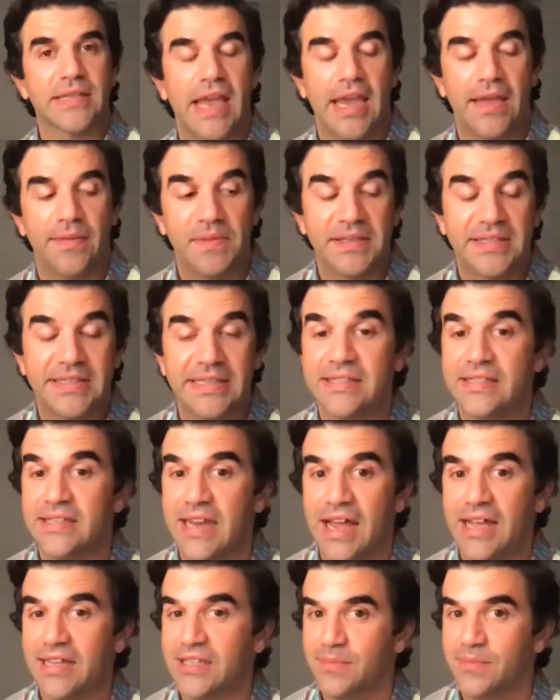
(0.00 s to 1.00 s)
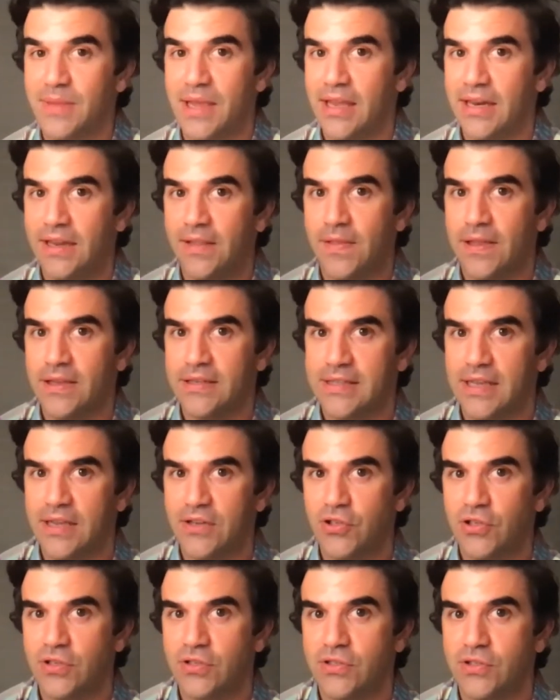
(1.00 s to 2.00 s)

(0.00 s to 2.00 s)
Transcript: and this is an Ask Me Anything session,